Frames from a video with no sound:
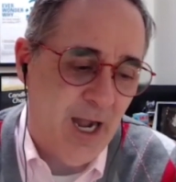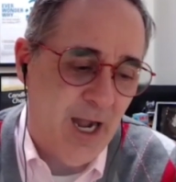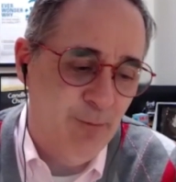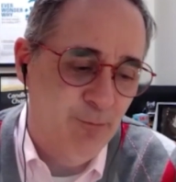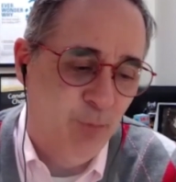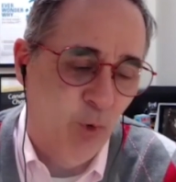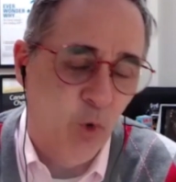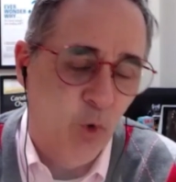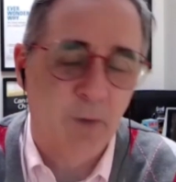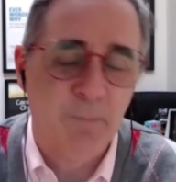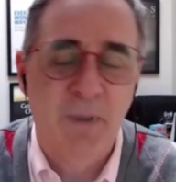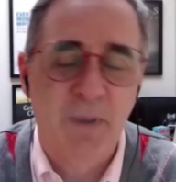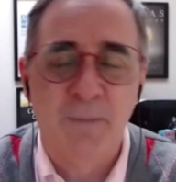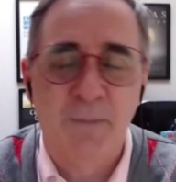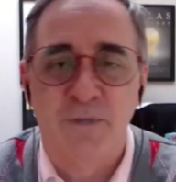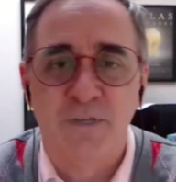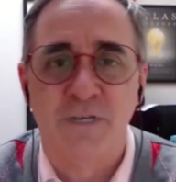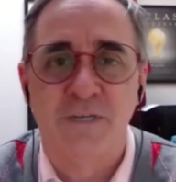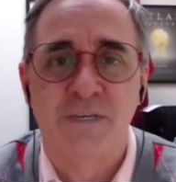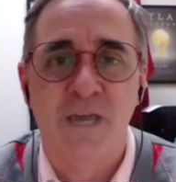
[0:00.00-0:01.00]
I bore
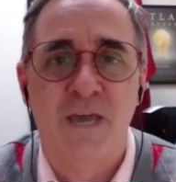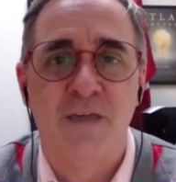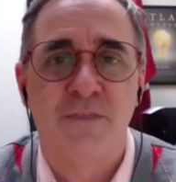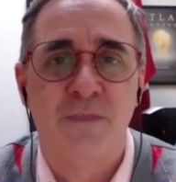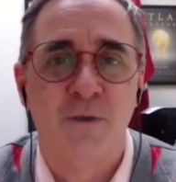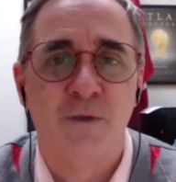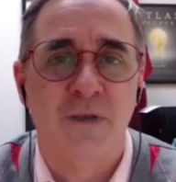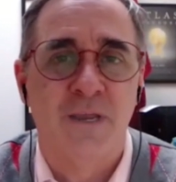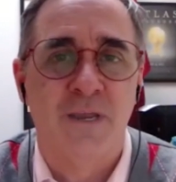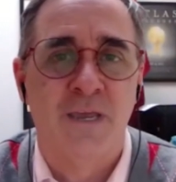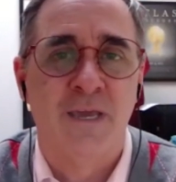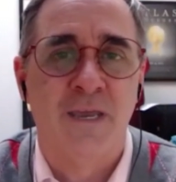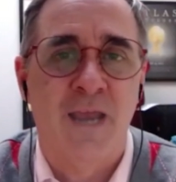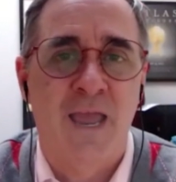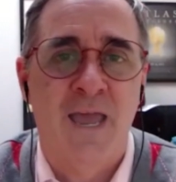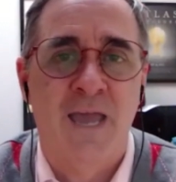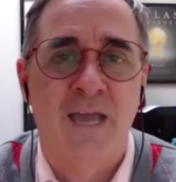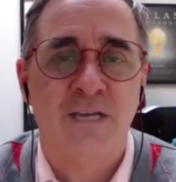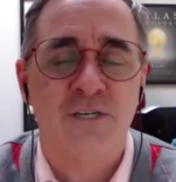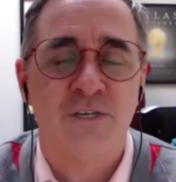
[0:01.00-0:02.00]
people to death and, and
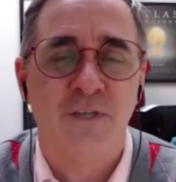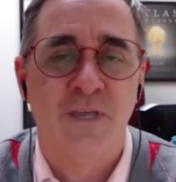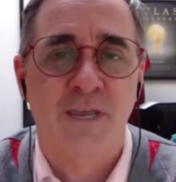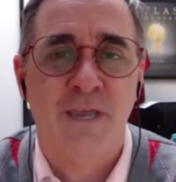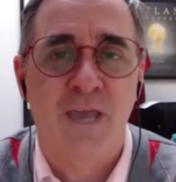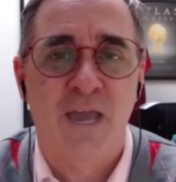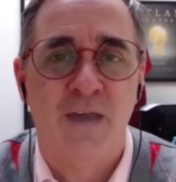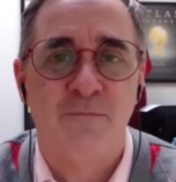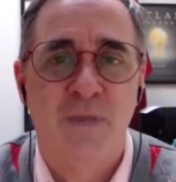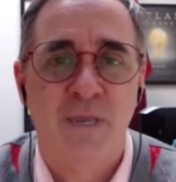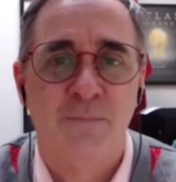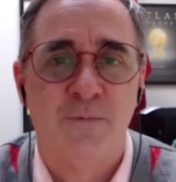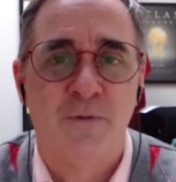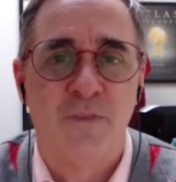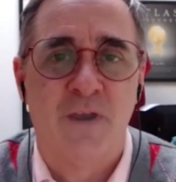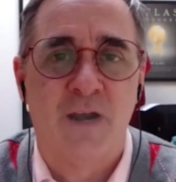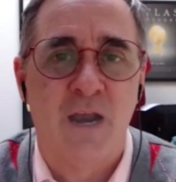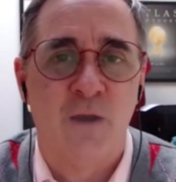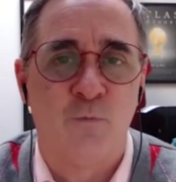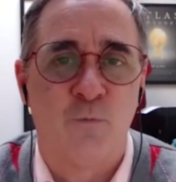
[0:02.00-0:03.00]
actually have people
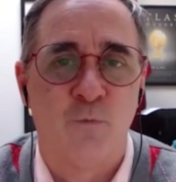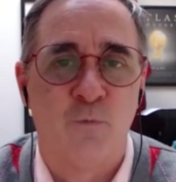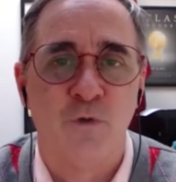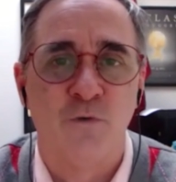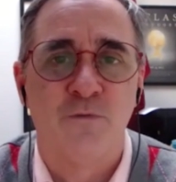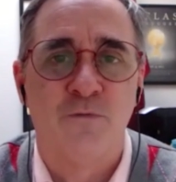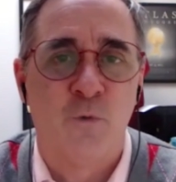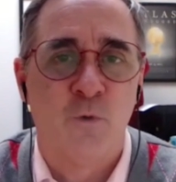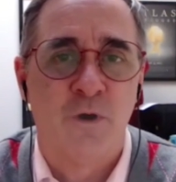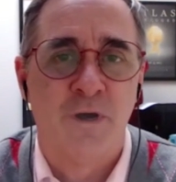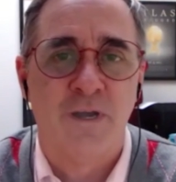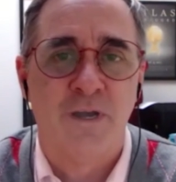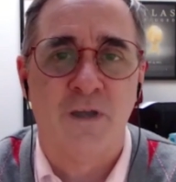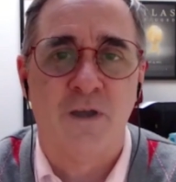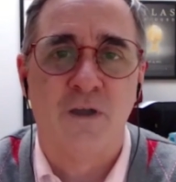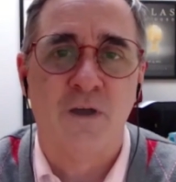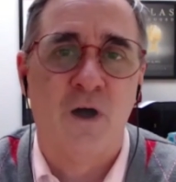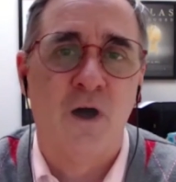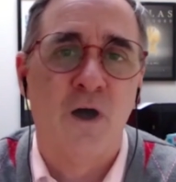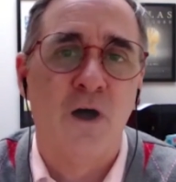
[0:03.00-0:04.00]
that I root for
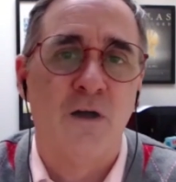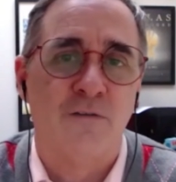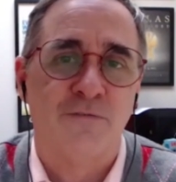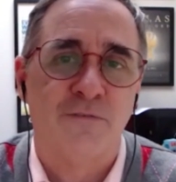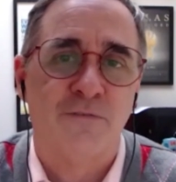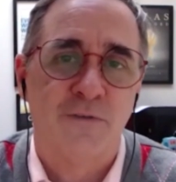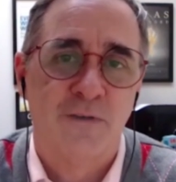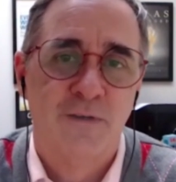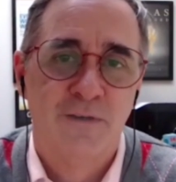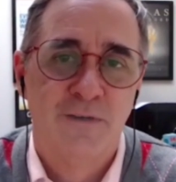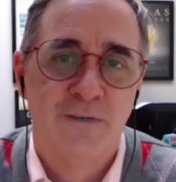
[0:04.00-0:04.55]
in golf,